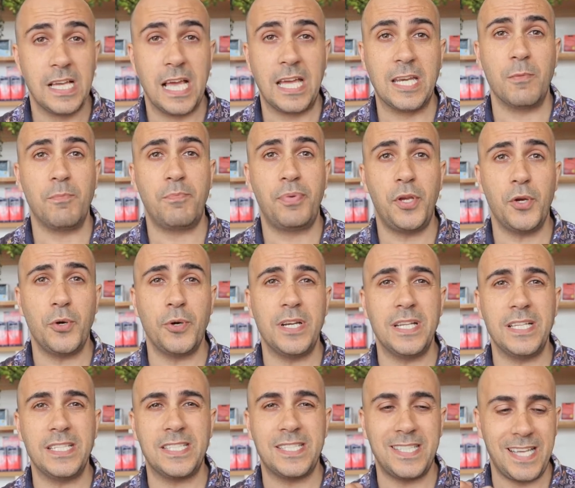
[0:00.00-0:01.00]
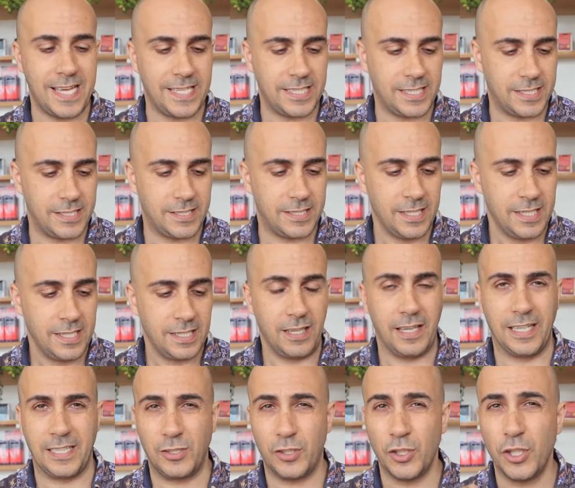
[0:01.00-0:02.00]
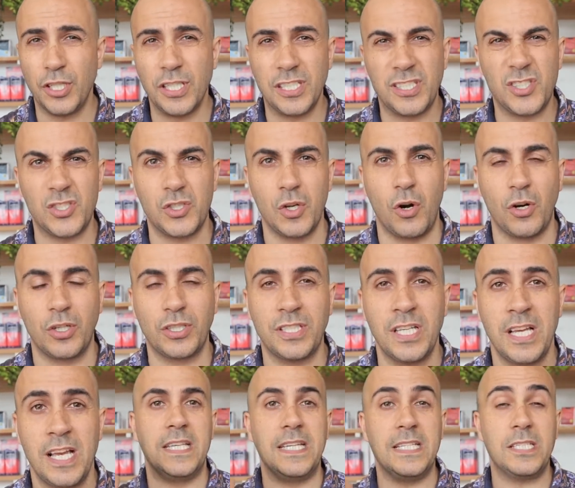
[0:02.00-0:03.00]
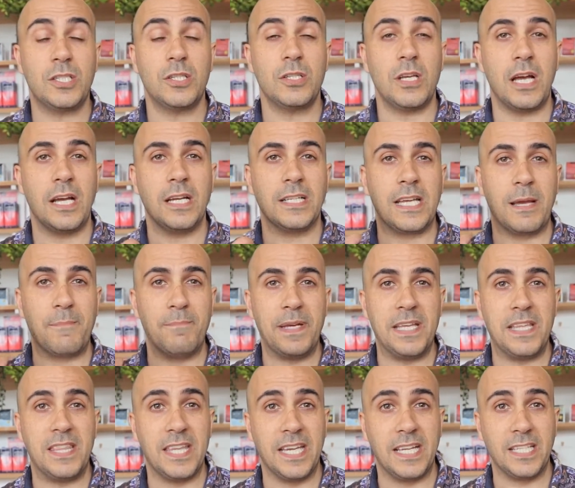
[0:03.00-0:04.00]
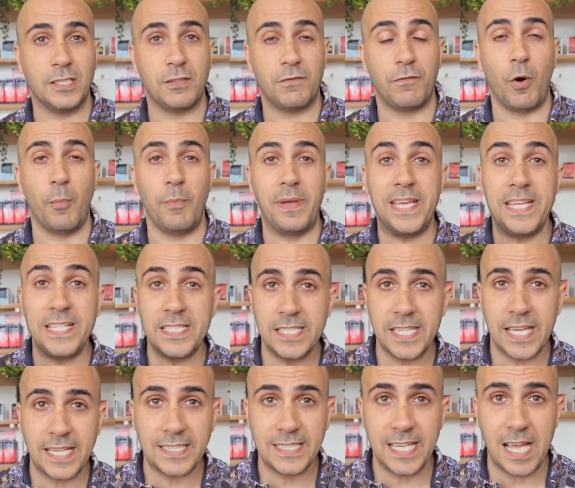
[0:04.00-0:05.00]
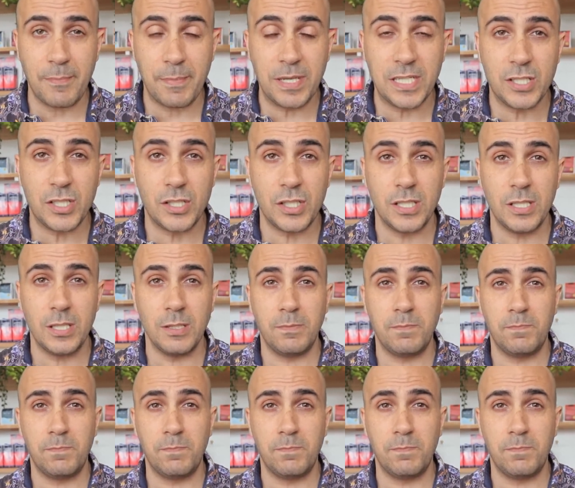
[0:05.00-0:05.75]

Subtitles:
And impurities taste like dirty socks. These can be things from insect damage to the